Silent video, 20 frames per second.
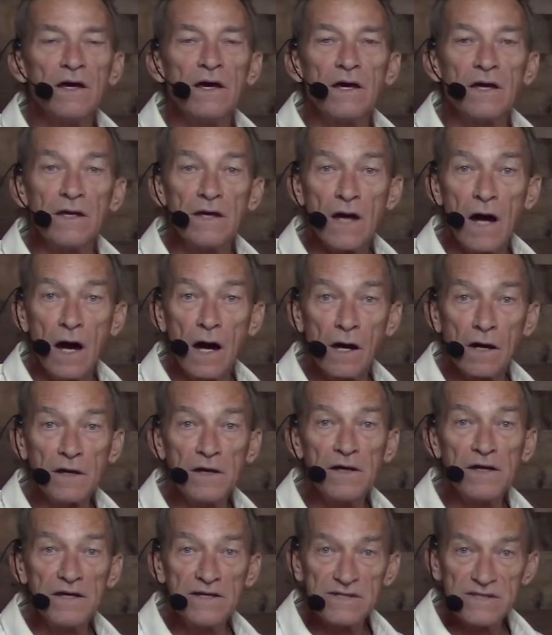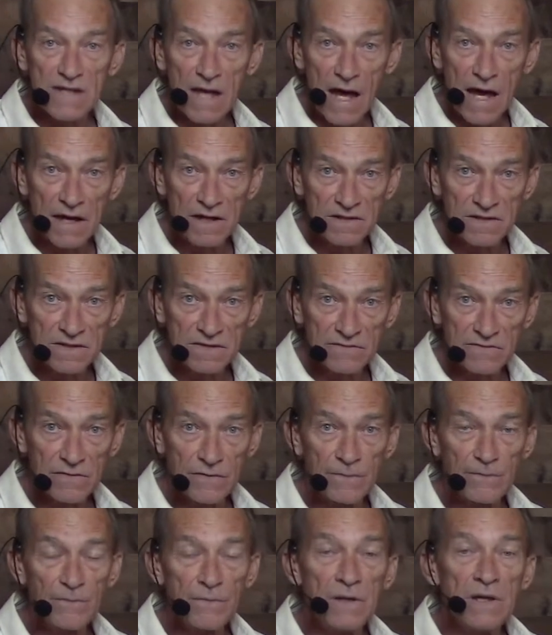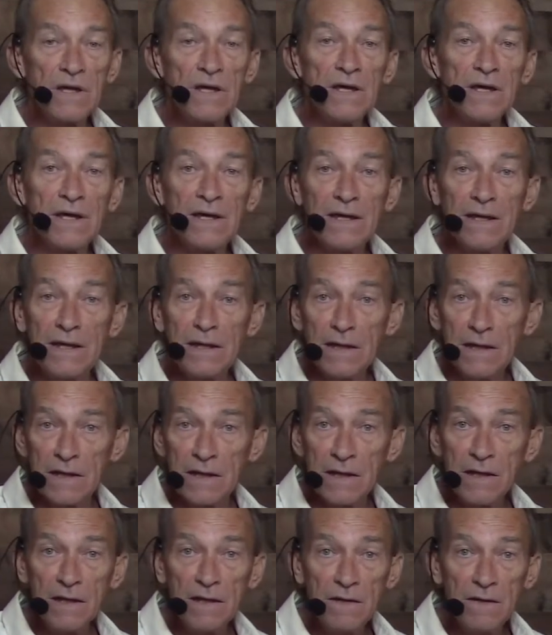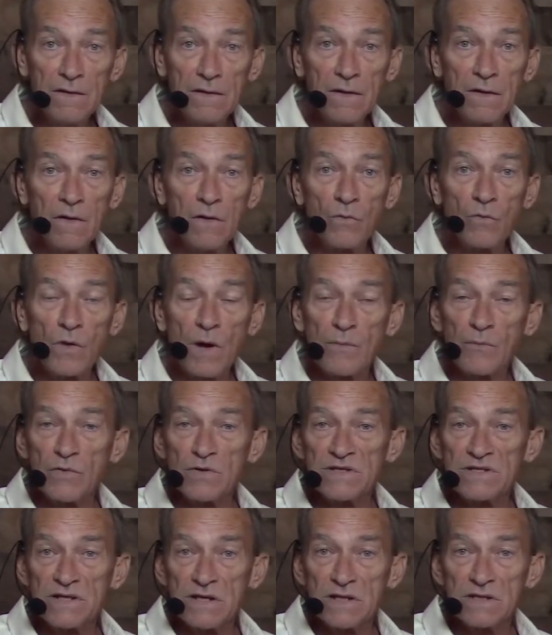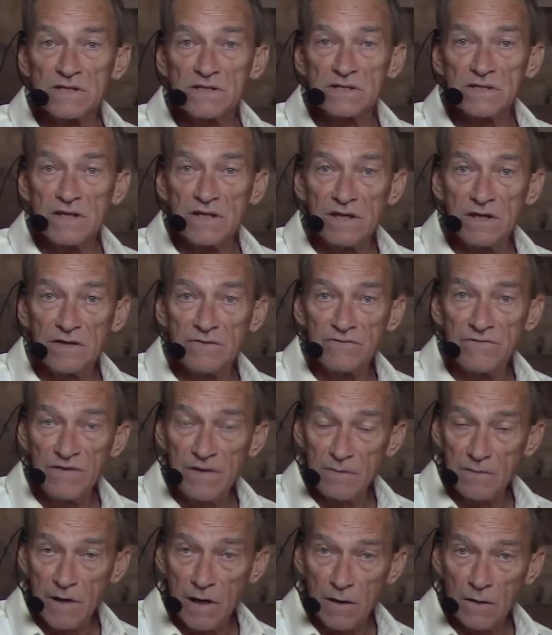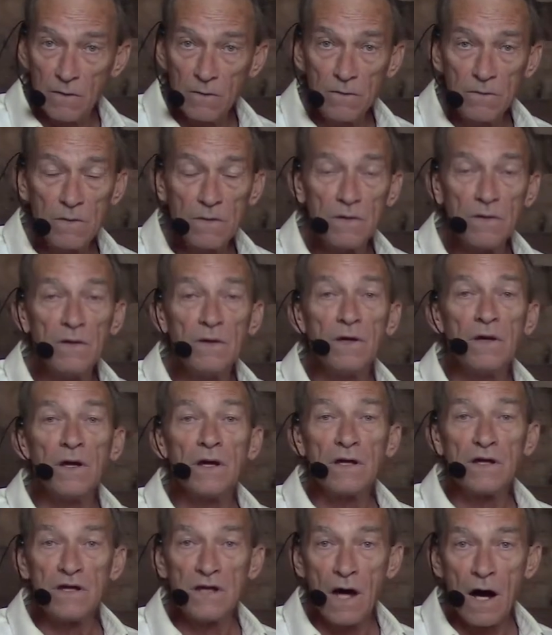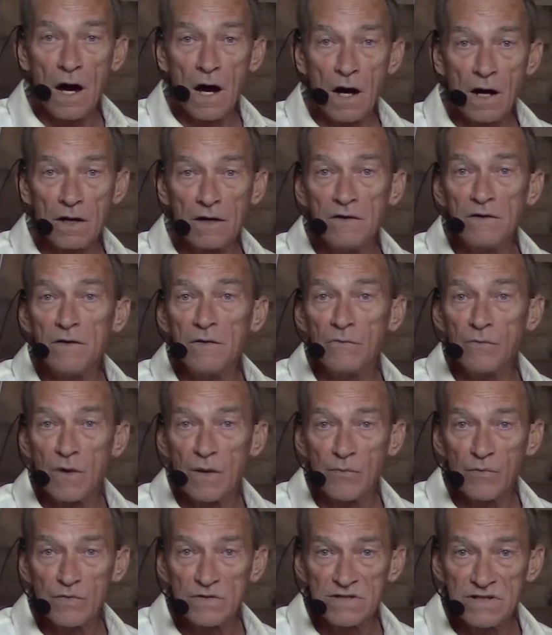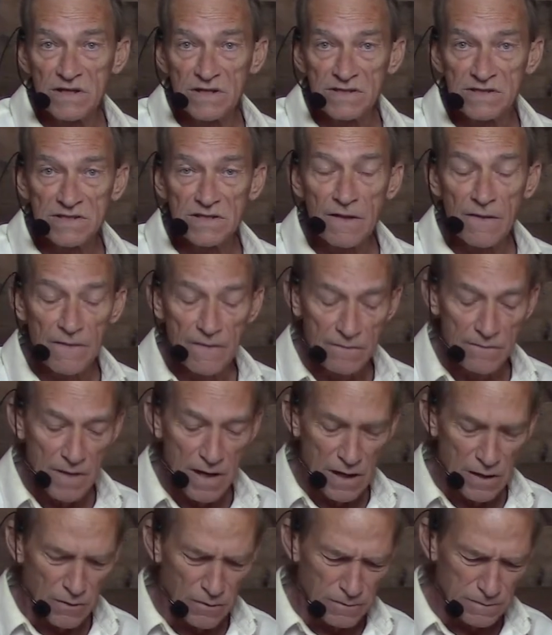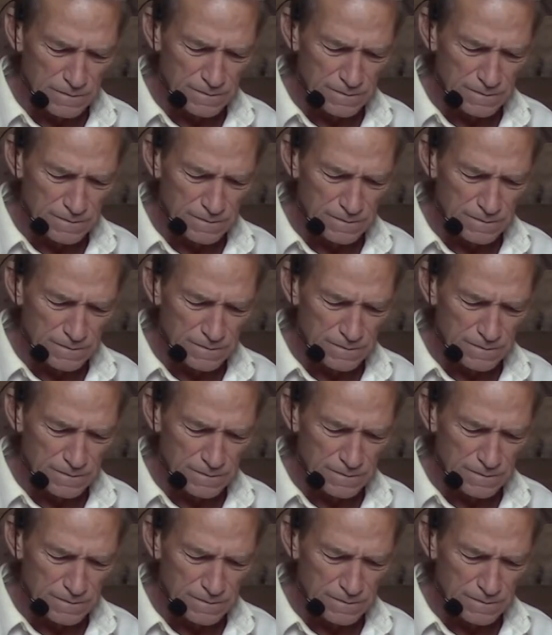Yang is active. Yin represents the female, Yang represents the male.